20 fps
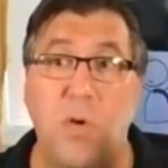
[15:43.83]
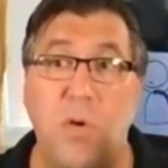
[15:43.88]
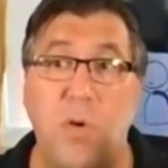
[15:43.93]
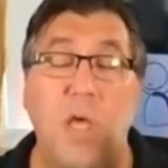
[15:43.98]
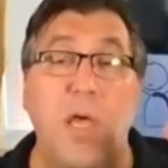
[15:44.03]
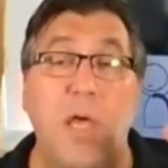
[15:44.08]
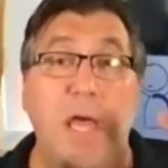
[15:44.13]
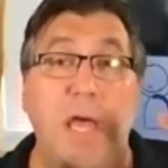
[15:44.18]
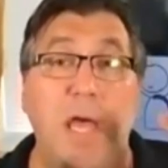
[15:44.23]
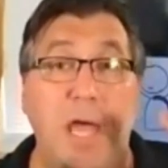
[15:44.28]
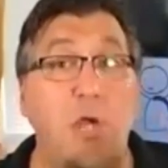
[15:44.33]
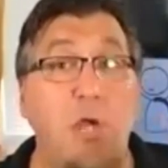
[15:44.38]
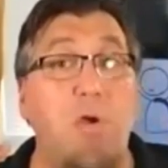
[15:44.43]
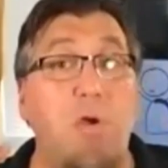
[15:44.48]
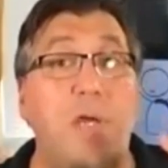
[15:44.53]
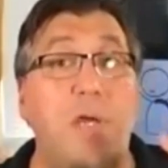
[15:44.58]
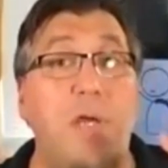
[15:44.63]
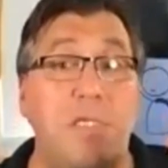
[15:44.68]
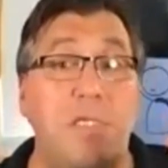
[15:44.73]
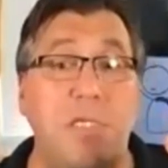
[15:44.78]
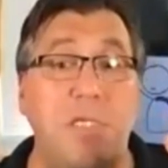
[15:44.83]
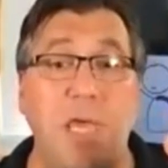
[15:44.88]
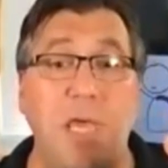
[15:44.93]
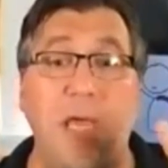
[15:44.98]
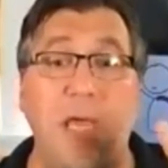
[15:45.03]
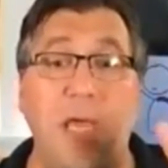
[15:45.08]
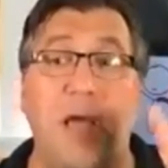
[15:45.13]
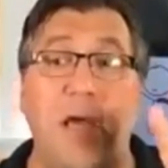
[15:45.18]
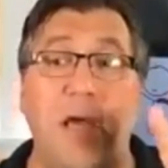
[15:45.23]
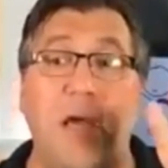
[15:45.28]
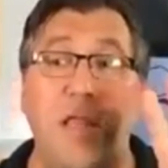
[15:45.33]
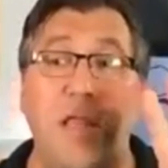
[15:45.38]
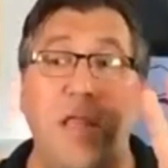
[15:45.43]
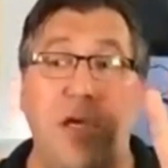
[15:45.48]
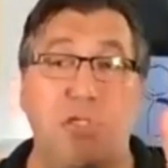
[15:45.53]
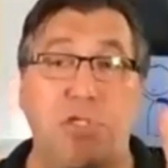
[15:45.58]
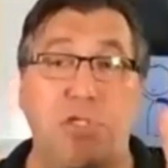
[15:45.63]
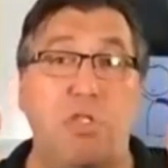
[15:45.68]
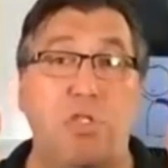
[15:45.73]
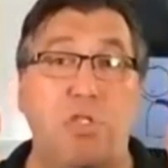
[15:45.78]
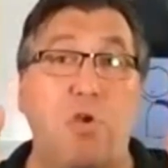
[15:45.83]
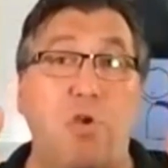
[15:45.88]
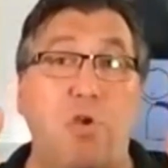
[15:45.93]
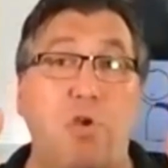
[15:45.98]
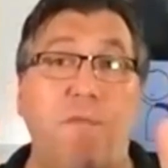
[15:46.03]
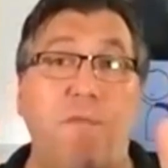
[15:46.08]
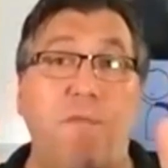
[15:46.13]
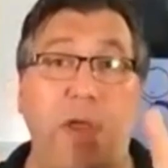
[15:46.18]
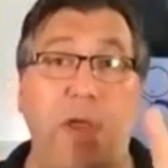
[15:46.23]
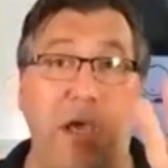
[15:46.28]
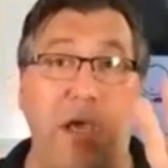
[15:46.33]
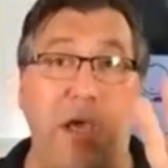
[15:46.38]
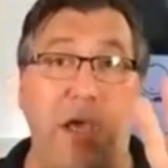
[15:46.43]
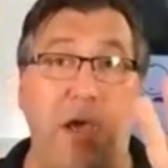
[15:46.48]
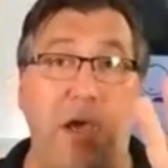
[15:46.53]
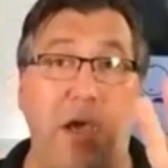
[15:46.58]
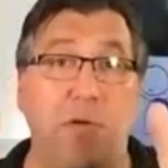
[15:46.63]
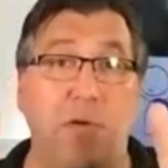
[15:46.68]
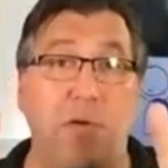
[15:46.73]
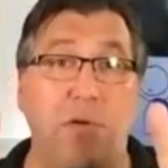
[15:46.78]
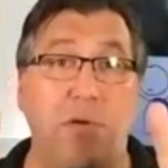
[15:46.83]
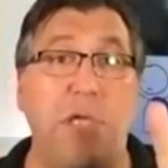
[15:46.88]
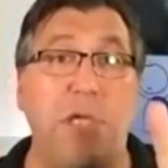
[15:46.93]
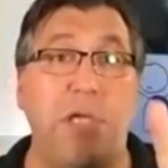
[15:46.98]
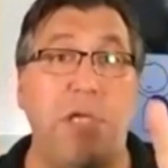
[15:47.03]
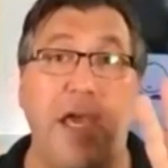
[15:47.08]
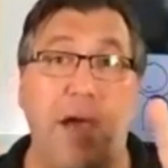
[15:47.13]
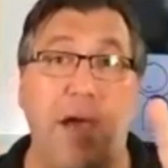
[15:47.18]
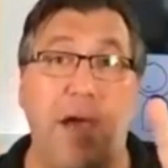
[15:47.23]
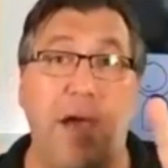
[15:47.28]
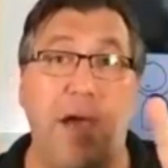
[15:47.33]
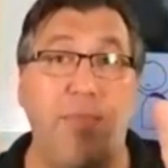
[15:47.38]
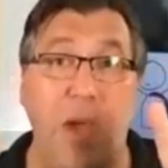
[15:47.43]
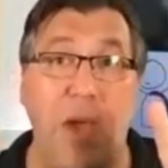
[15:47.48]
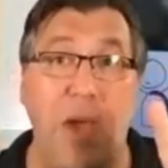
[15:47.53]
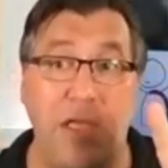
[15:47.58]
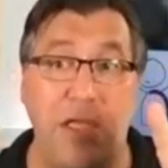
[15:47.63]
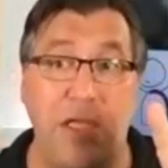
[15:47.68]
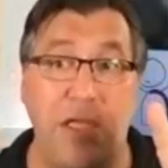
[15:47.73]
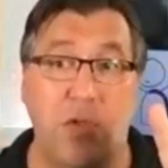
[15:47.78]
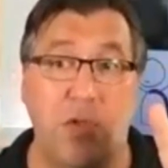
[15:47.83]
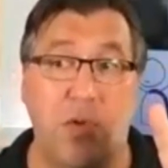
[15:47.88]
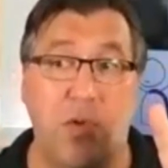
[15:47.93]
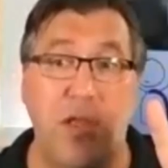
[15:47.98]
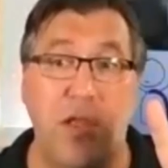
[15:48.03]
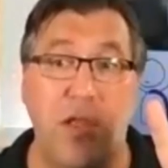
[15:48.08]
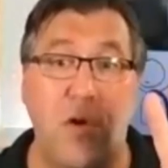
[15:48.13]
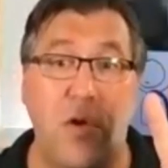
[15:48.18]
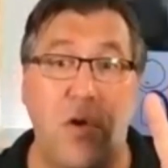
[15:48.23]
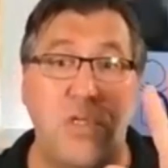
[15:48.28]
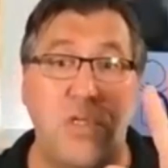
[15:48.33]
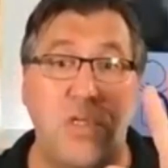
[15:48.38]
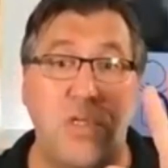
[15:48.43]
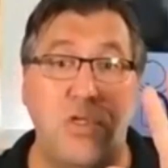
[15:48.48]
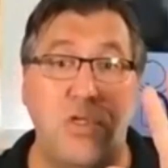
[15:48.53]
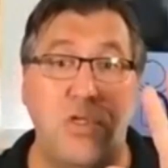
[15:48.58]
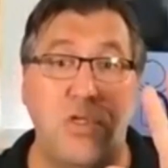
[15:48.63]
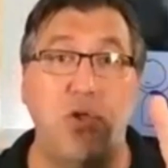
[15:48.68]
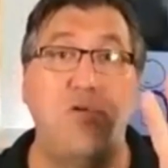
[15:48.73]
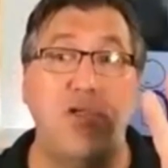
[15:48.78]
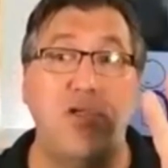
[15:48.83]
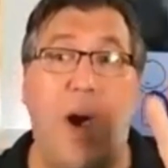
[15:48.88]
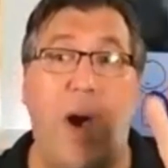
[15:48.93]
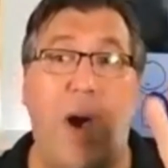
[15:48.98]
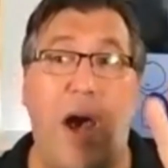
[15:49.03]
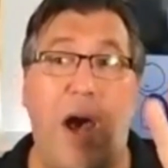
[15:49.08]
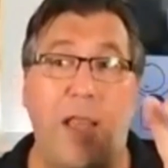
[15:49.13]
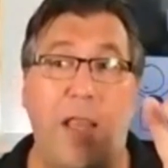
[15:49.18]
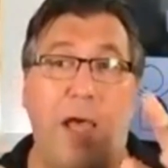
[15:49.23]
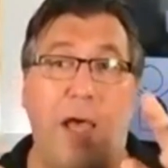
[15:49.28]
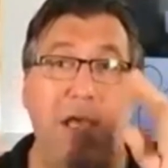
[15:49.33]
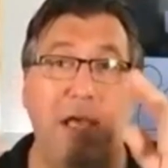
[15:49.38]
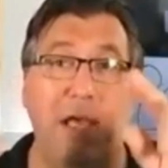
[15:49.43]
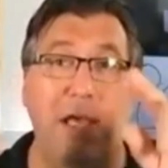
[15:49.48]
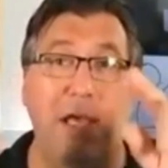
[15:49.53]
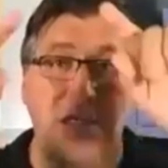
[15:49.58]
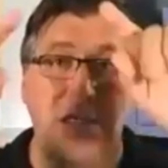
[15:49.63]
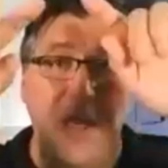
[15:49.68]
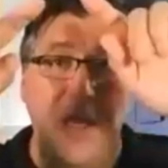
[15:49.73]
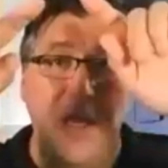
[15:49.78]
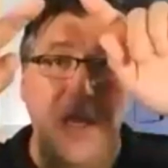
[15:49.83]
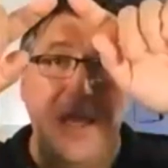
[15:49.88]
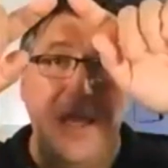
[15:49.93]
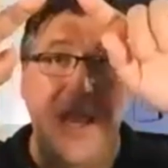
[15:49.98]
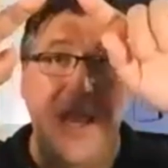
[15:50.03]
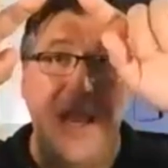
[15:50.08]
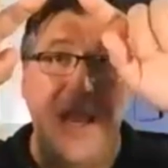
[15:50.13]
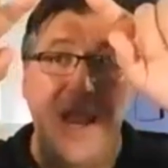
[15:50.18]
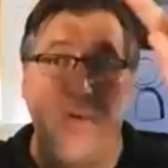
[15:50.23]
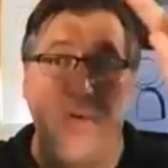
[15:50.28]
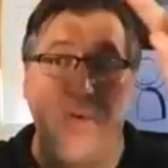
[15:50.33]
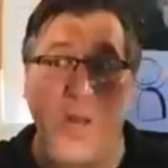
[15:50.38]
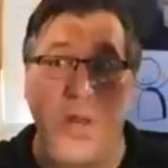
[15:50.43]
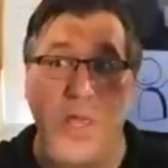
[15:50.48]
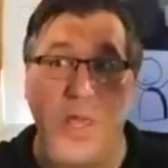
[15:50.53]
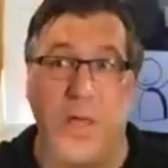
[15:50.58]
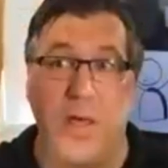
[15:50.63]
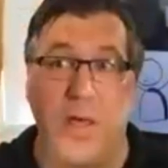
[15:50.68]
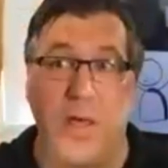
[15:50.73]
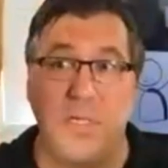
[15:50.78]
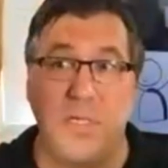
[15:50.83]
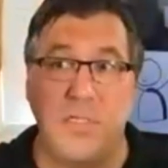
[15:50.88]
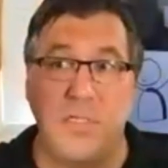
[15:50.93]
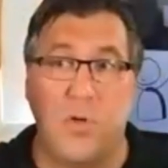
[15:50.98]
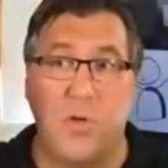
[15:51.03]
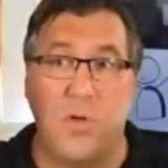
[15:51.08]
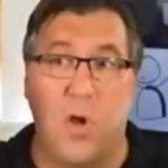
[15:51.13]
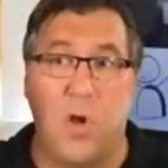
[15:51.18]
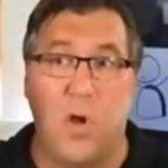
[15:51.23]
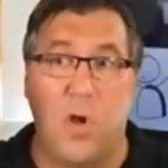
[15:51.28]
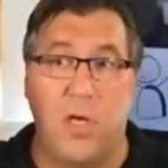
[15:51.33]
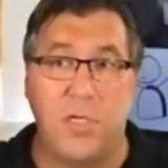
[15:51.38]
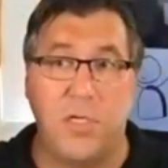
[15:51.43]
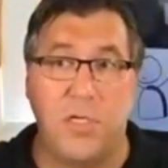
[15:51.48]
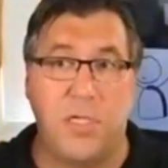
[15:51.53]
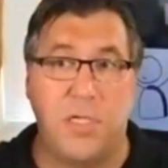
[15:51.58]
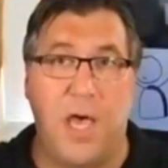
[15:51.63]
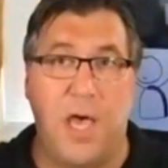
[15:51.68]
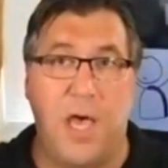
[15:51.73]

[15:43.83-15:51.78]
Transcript: And you can see there's 2 videos taking up the main screen. Those are the 2 spotlights, and then everybody else is across the top.